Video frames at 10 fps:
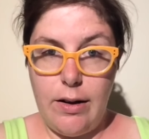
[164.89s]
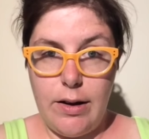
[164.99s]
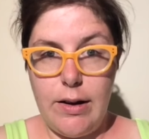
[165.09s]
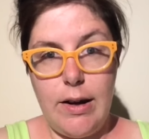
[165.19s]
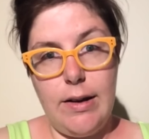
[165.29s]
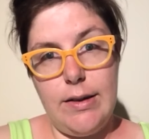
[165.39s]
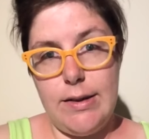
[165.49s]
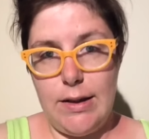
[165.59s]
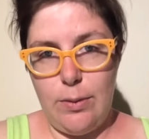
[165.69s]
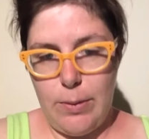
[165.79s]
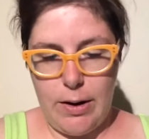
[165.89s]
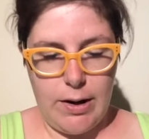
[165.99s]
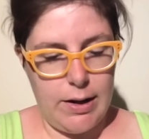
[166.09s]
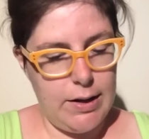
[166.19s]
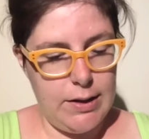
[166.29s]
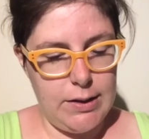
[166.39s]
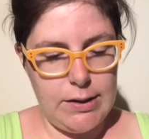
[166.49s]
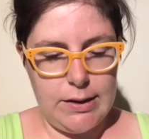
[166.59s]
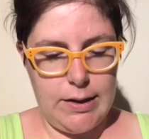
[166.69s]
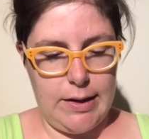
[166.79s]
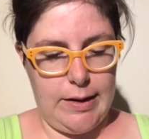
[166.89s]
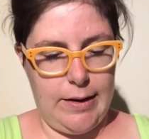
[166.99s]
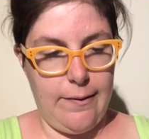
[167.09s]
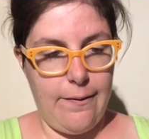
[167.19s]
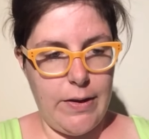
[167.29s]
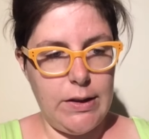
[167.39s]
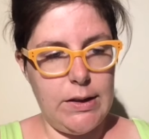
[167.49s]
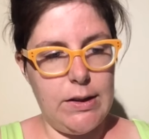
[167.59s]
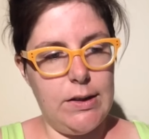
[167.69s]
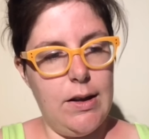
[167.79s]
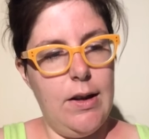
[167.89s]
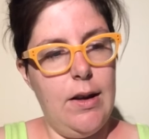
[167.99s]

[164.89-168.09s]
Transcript: on and see where it is and it fits.